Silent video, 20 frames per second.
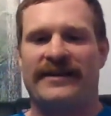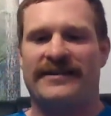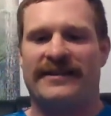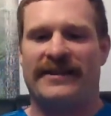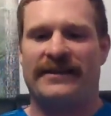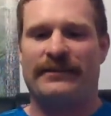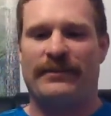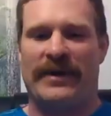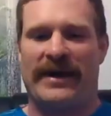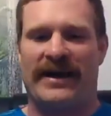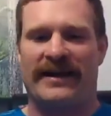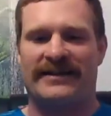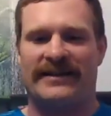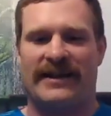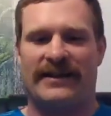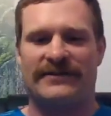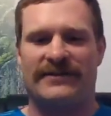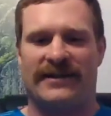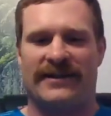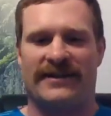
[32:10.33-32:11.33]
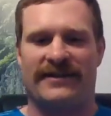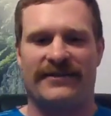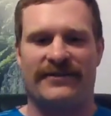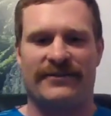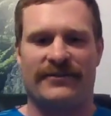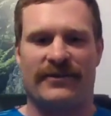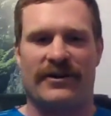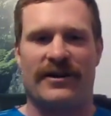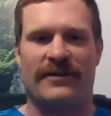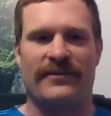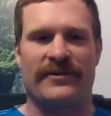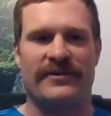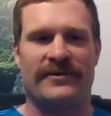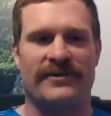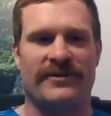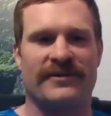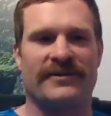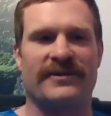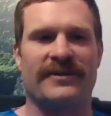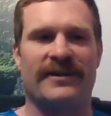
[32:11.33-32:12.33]
an impact outside of the scrum
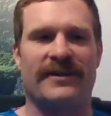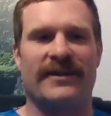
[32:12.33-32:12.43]
is